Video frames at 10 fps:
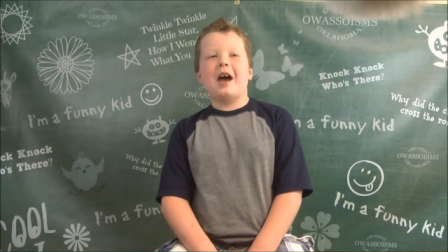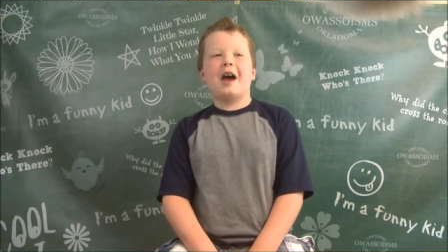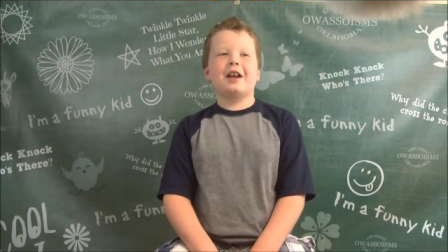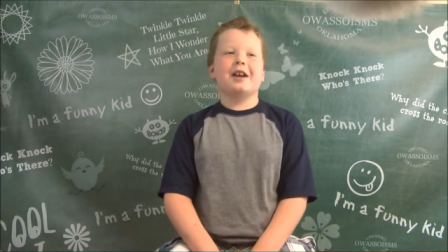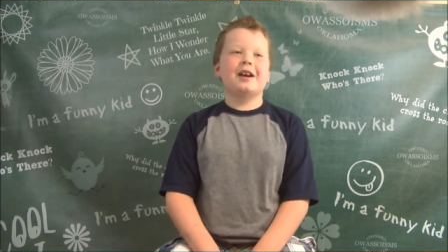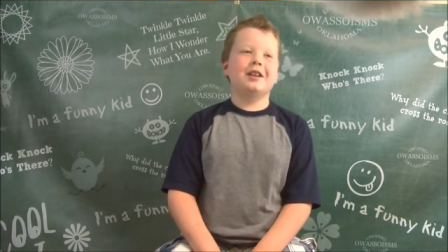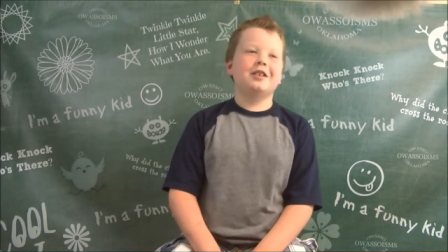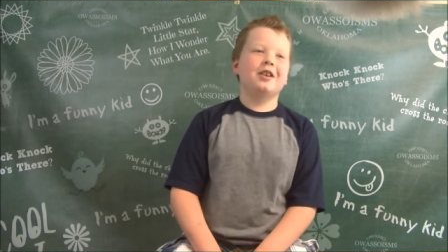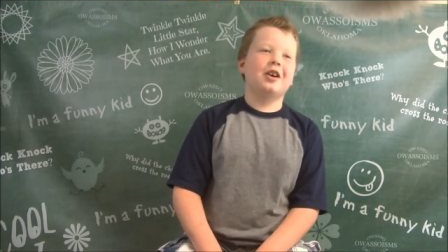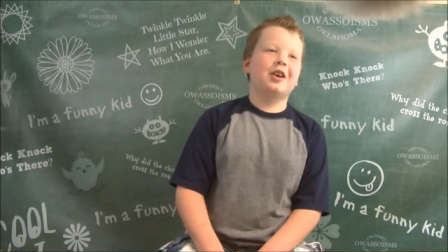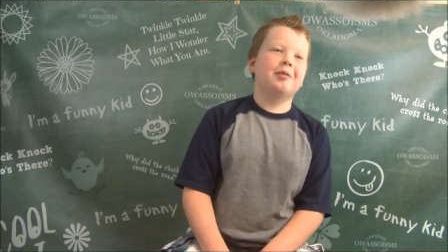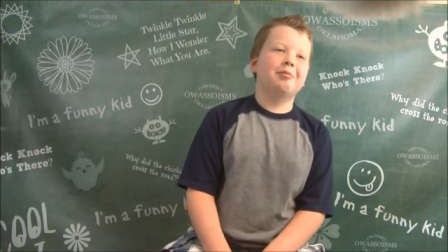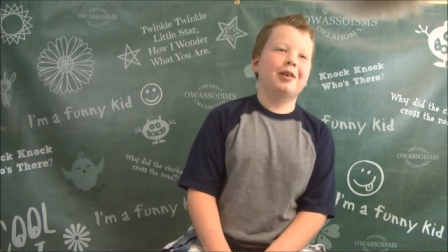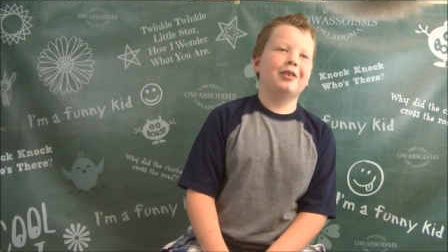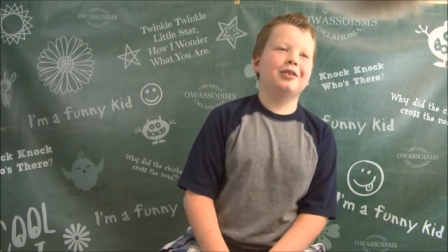I kind of talk
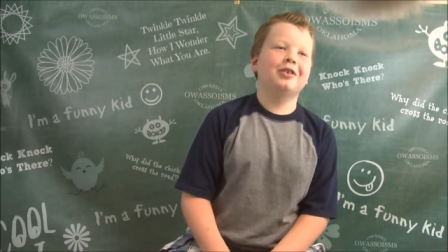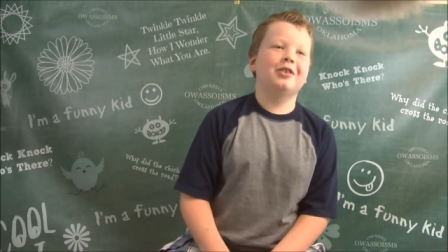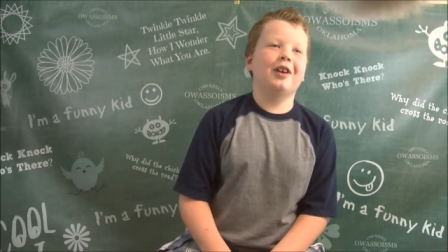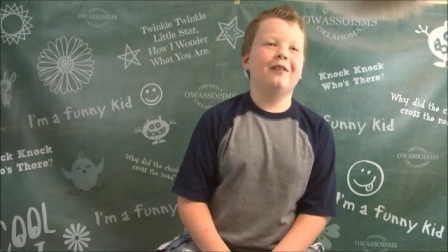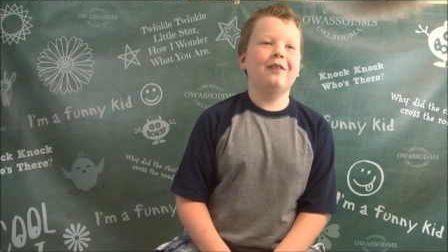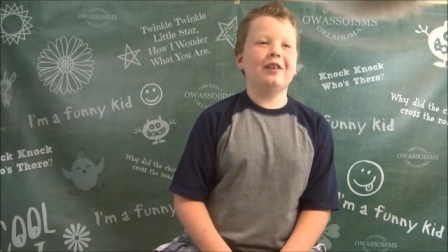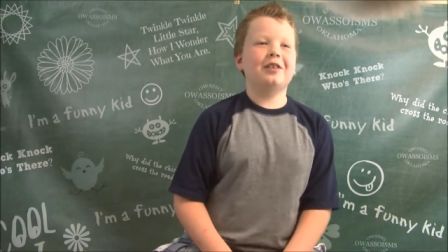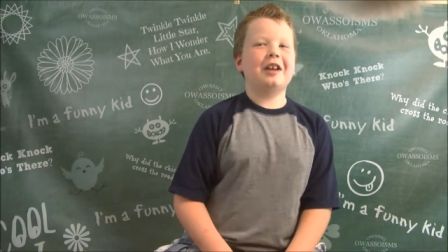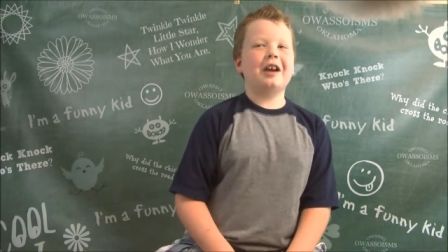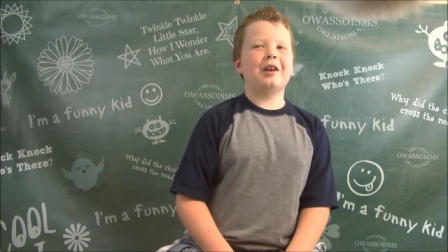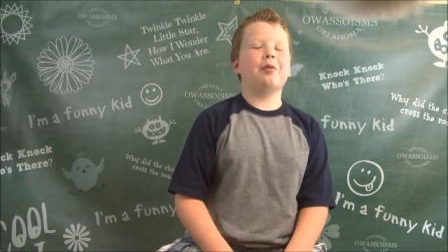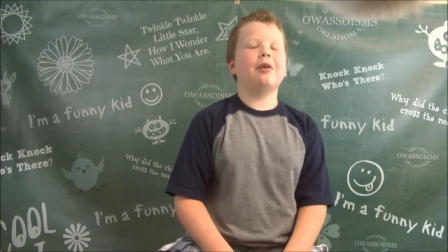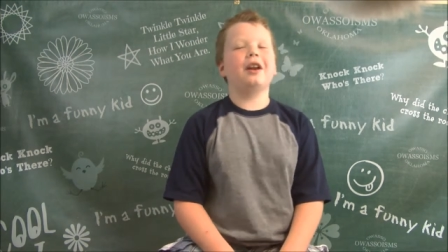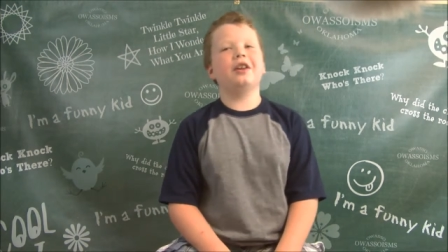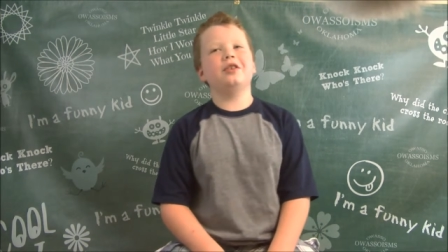about stuff that's kind of
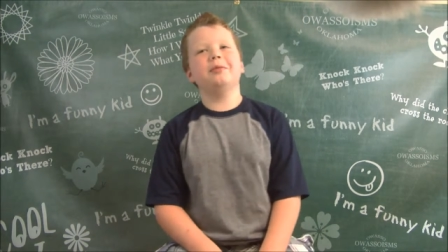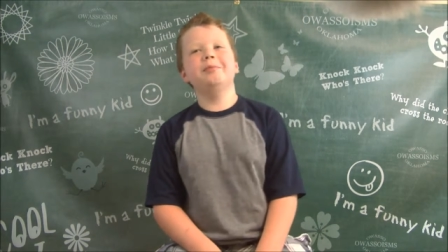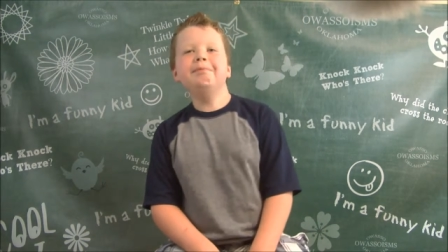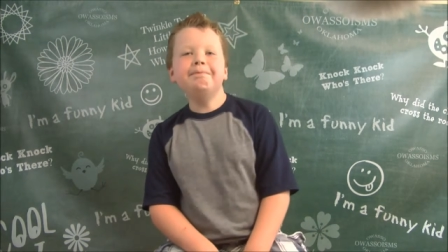random.